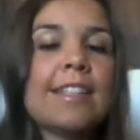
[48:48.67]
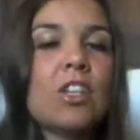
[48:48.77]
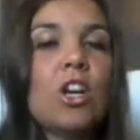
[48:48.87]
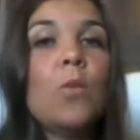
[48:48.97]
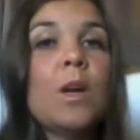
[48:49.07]
I
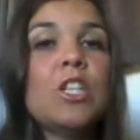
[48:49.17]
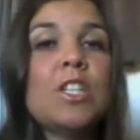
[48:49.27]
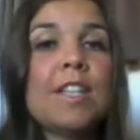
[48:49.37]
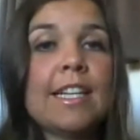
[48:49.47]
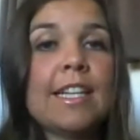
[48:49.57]
don't know when she
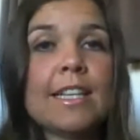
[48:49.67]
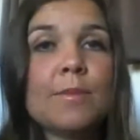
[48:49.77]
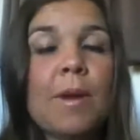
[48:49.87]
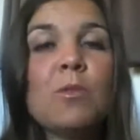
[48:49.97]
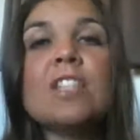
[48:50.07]
said yes,
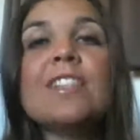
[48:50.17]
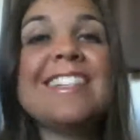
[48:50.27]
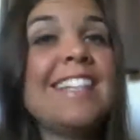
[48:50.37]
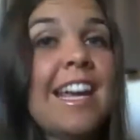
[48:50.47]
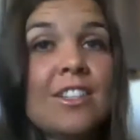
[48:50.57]
but I'm sure she
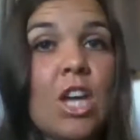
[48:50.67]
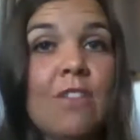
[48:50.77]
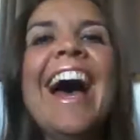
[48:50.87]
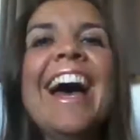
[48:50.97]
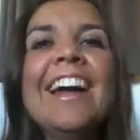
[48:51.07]
said yes
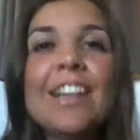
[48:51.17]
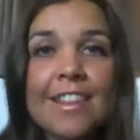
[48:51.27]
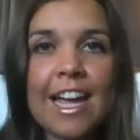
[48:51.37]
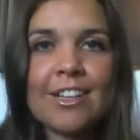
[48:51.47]
to everything.